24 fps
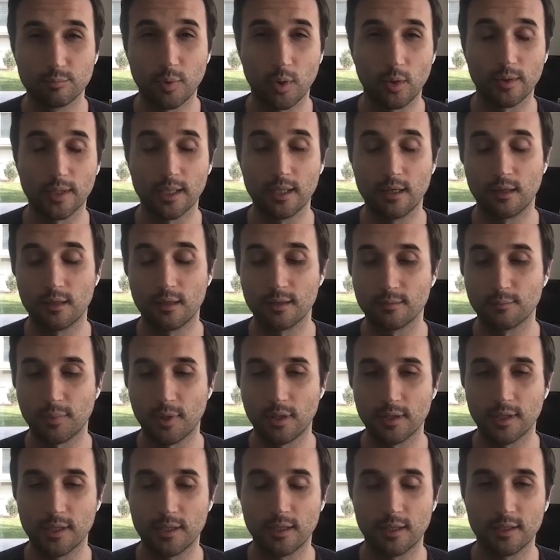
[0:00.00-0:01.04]
Polygon,
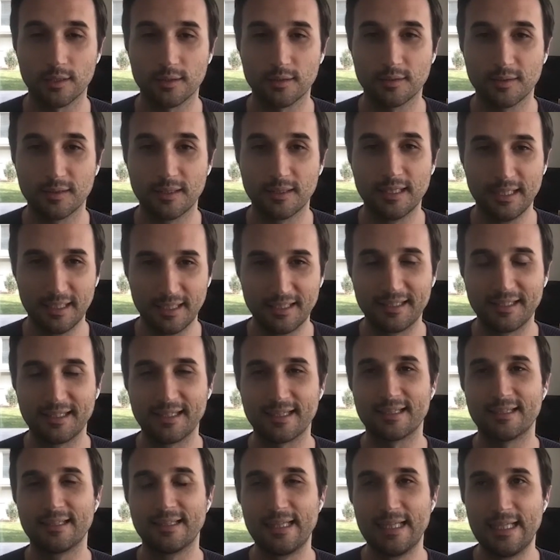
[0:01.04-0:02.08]
Polygon, Polygon, yeah.
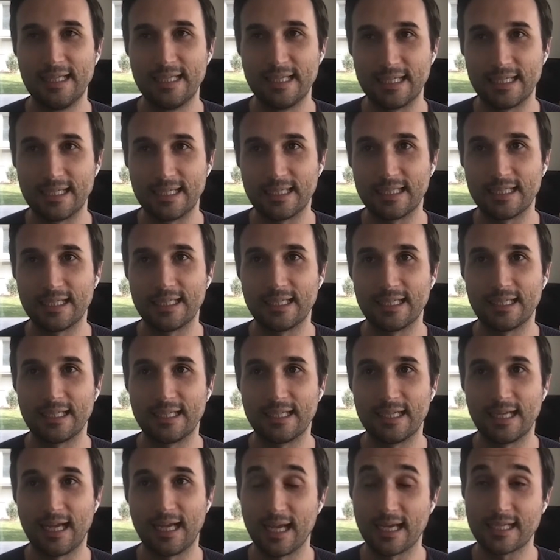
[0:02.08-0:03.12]
yeah.
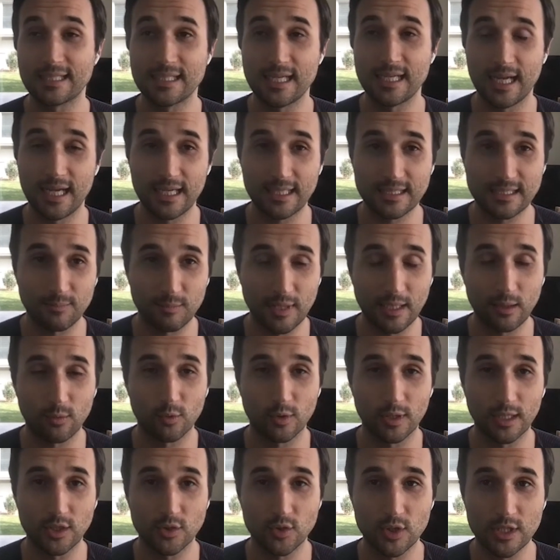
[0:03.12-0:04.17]
Uh, XDAI is something we're
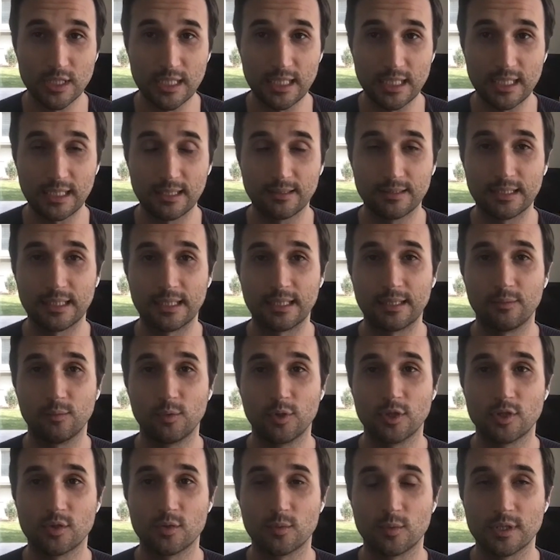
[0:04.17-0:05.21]
really interested in,
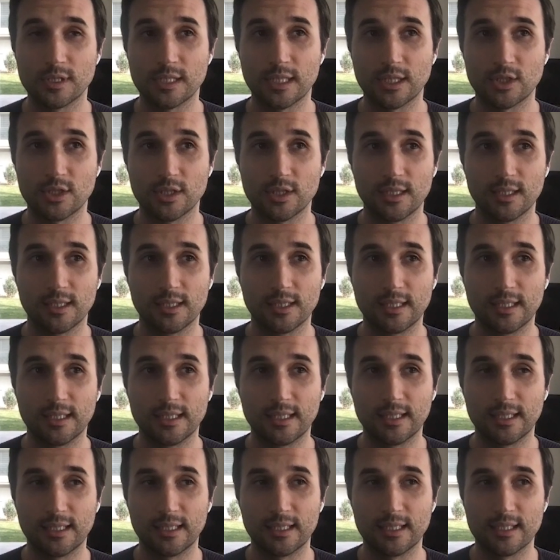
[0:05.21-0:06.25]
which was actually a,
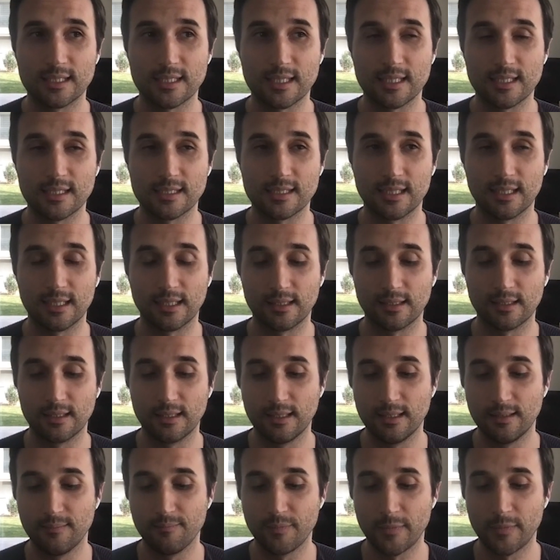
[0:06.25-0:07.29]
is is a
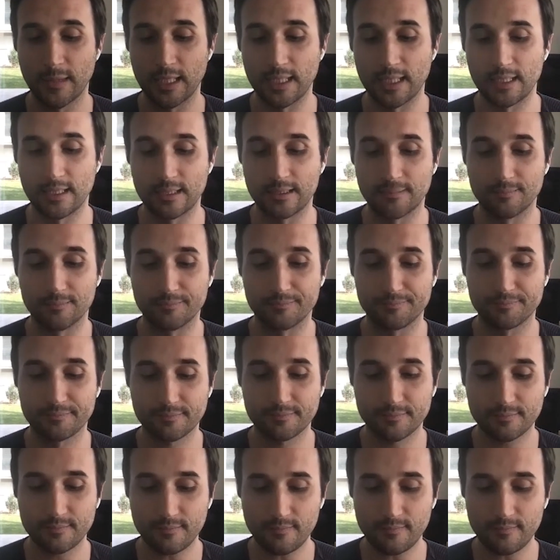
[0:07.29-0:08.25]
um,